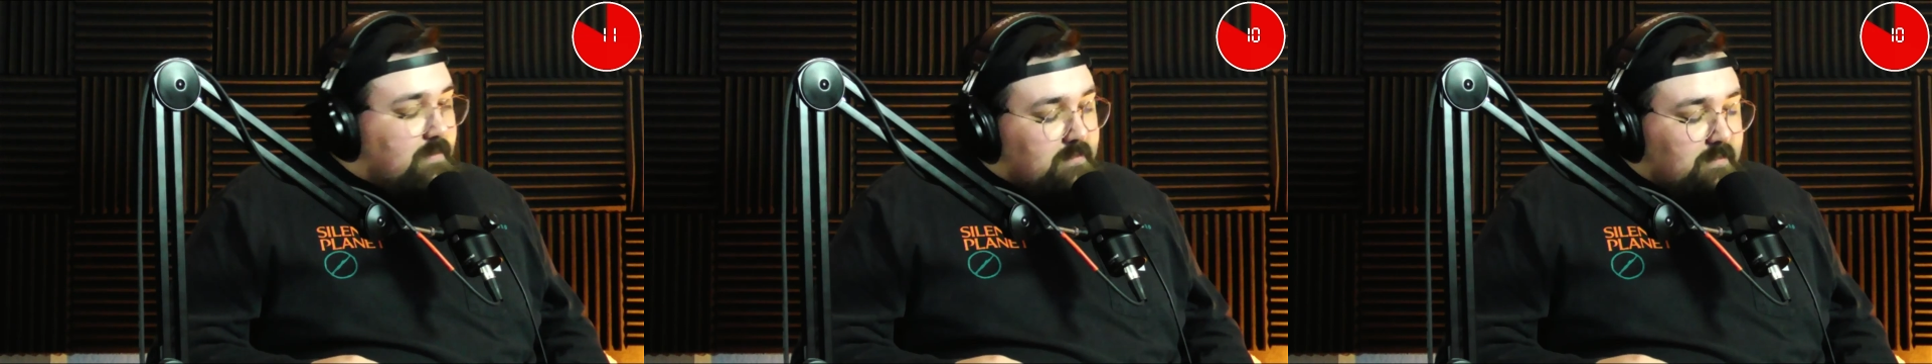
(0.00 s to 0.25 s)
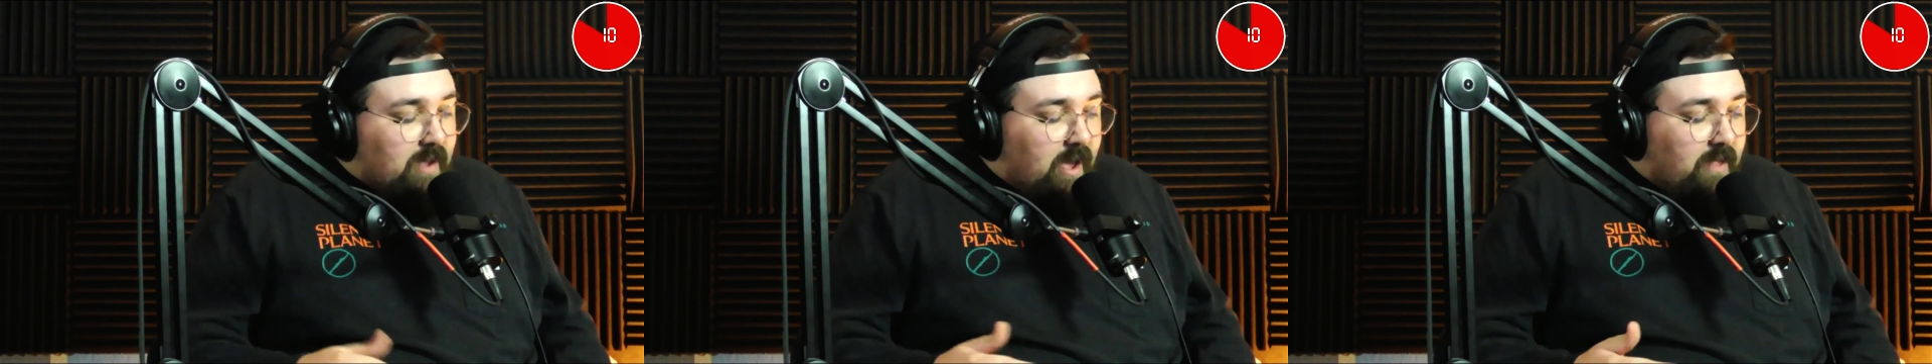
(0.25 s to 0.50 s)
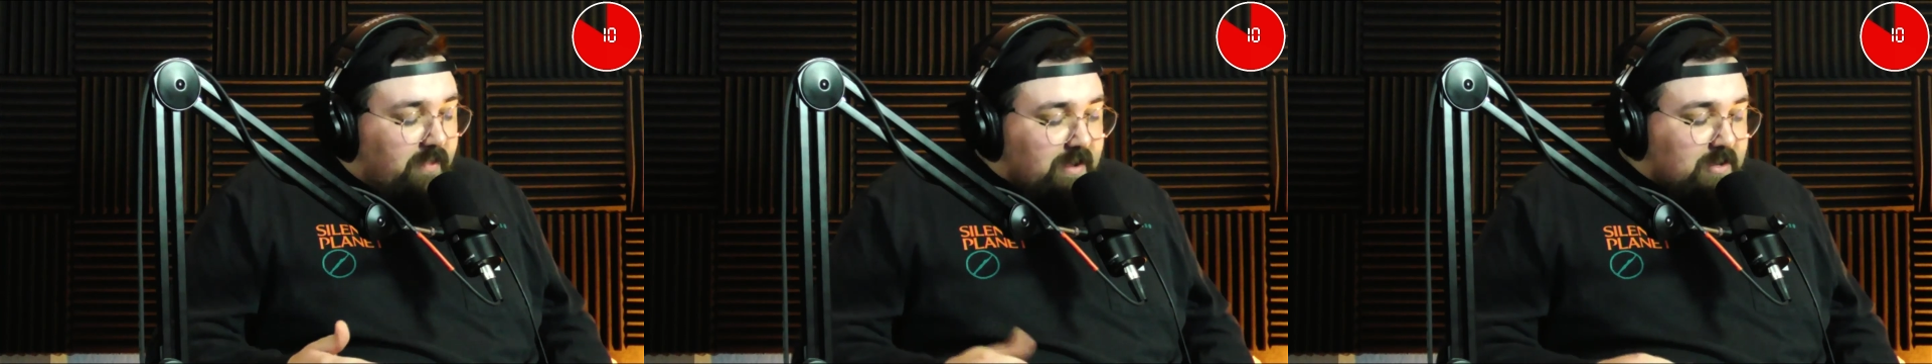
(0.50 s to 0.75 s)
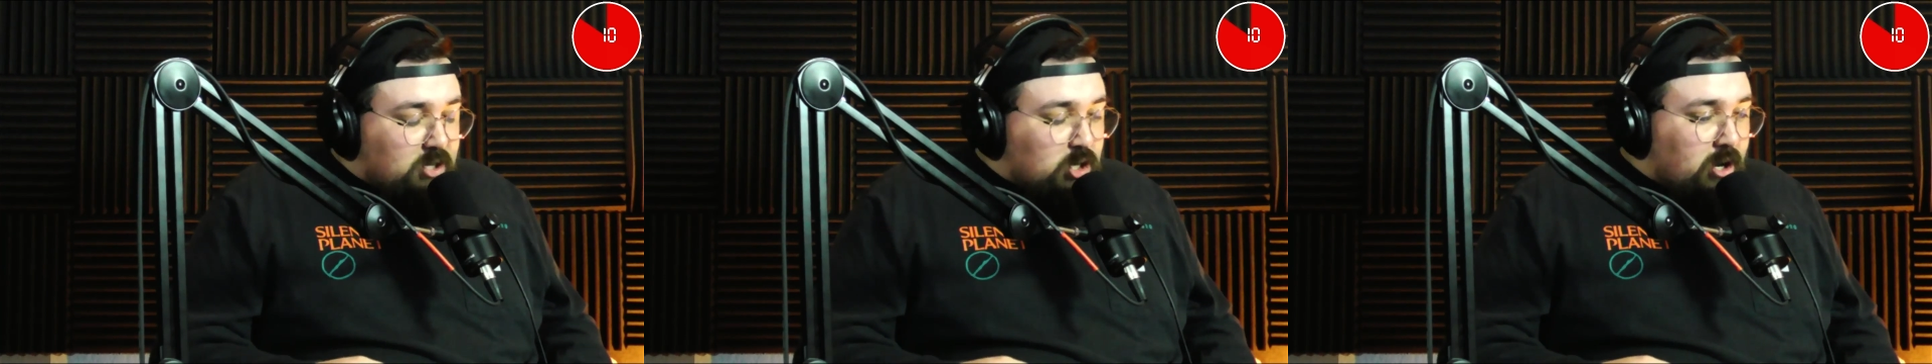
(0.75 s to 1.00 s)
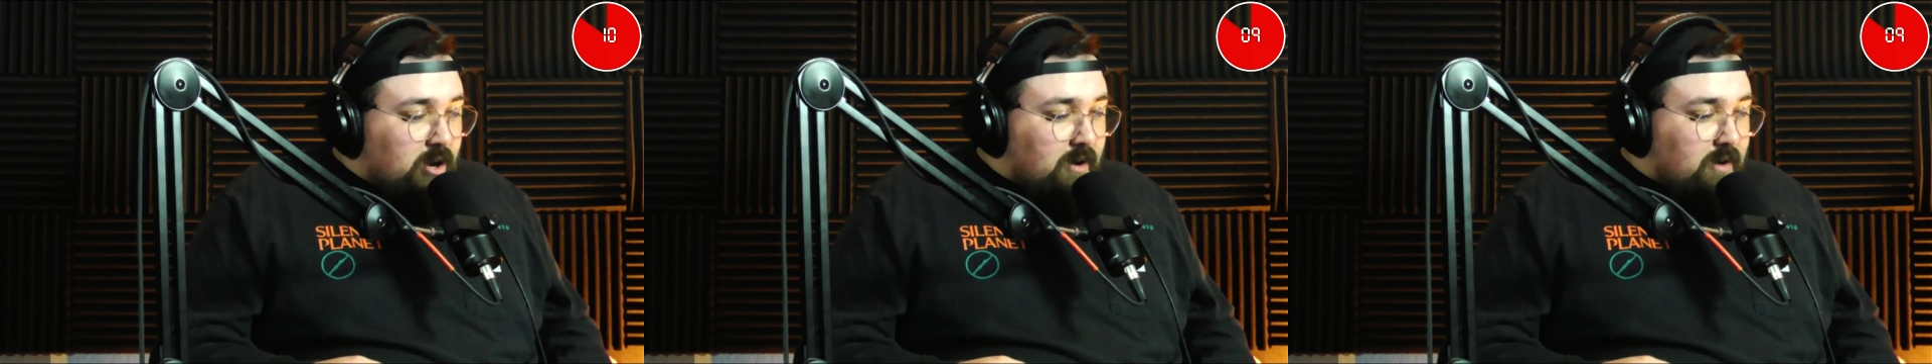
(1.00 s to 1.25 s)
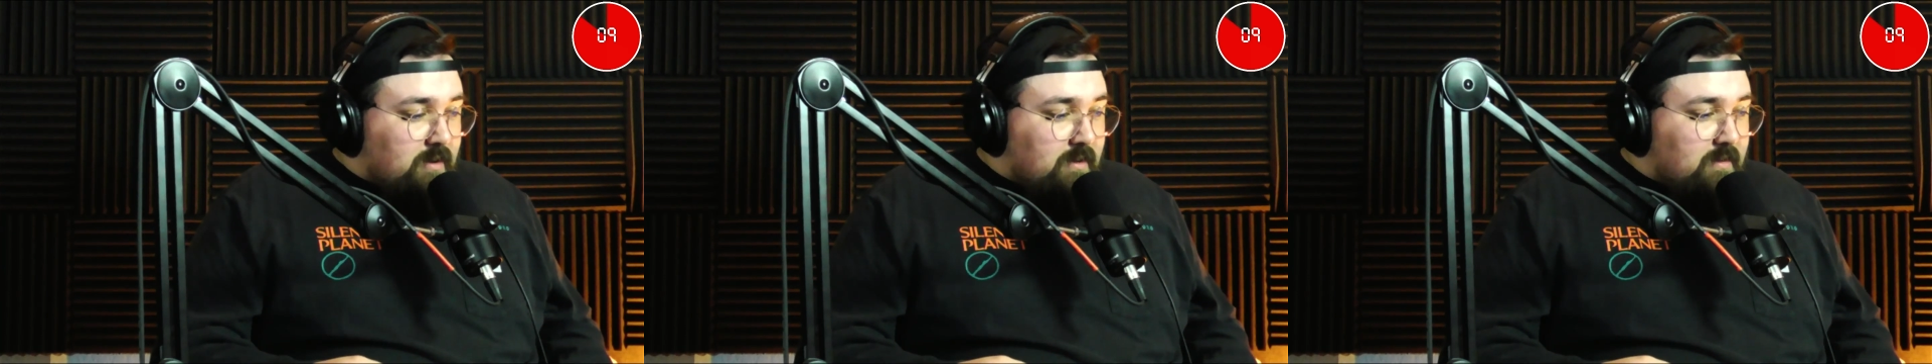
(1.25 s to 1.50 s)
Yeah, like sure.
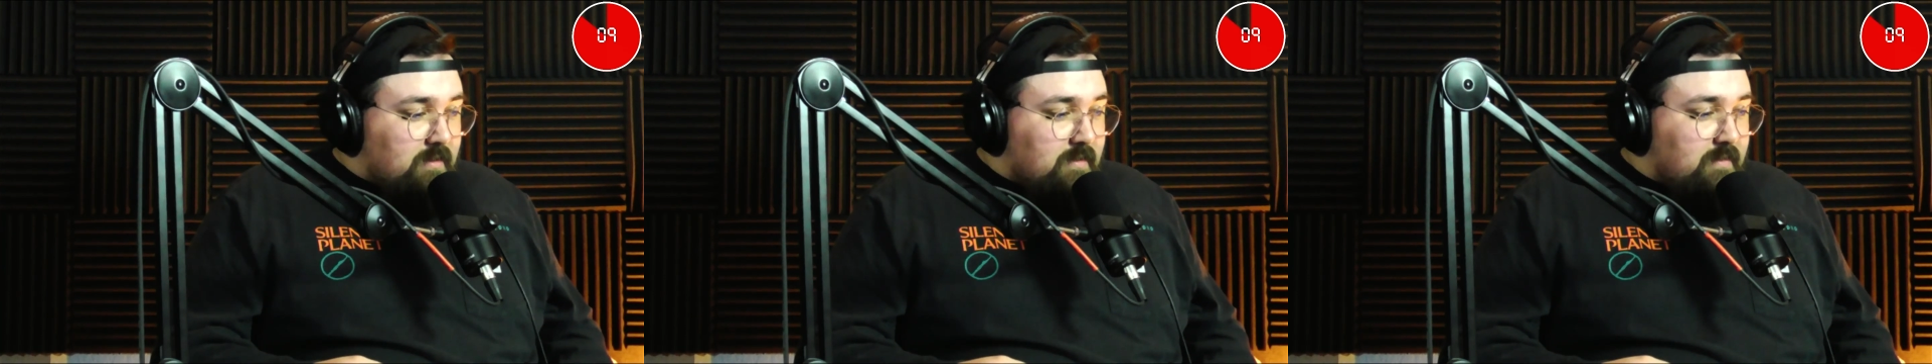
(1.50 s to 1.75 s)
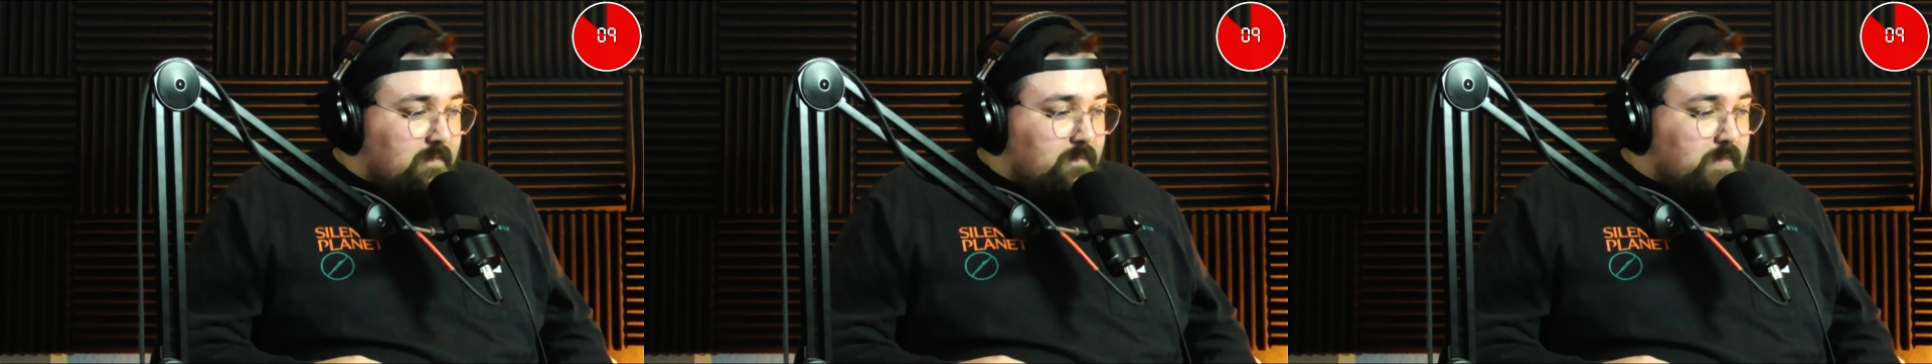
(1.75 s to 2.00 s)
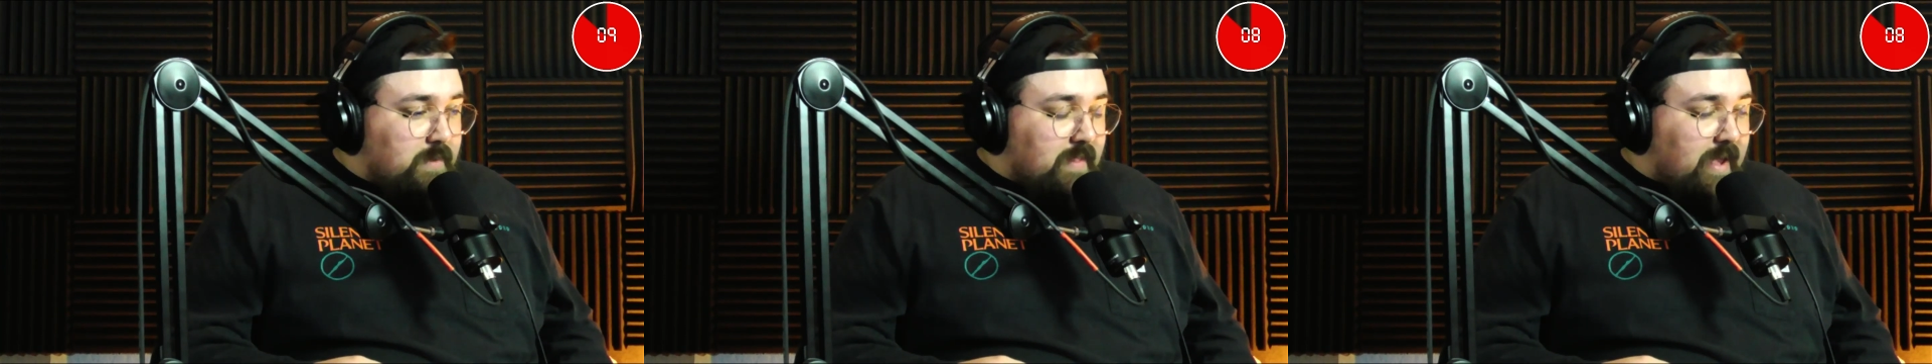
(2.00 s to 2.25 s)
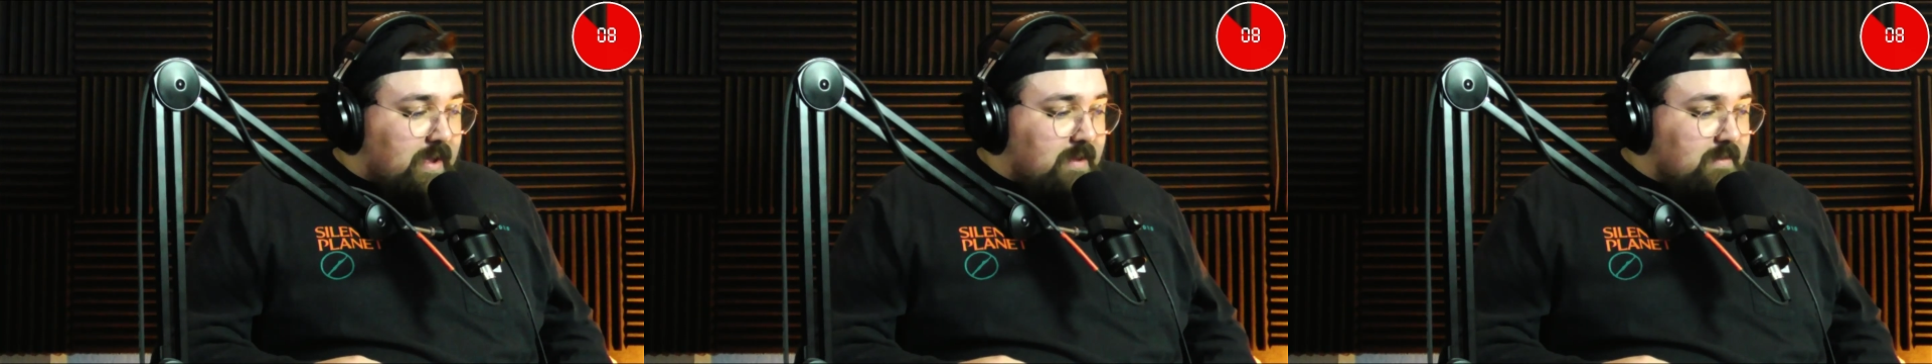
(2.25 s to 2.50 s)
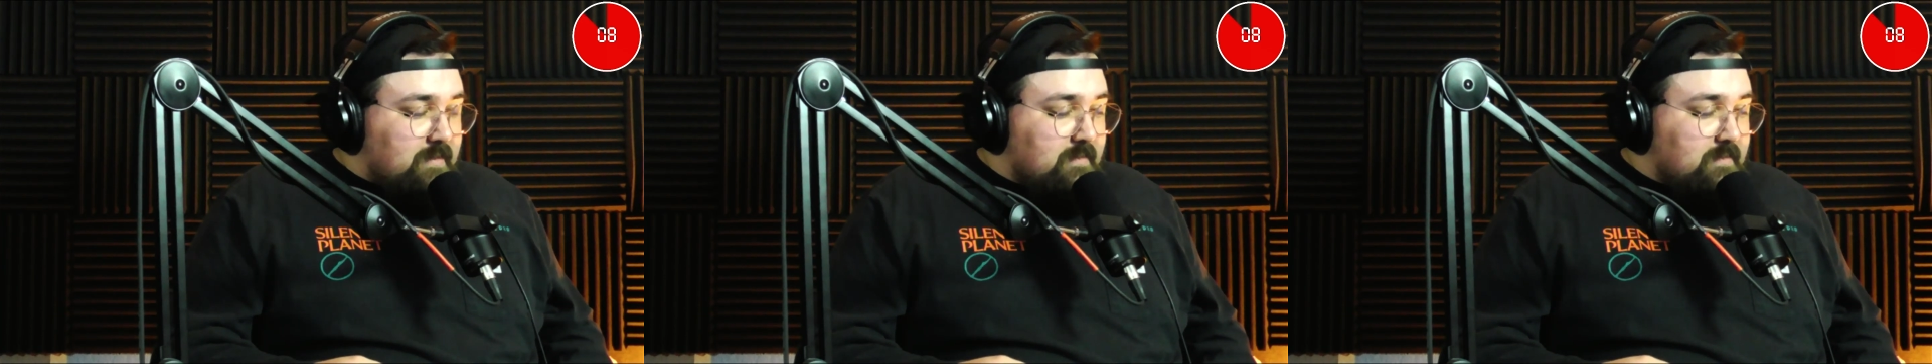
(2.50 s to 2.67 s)
But like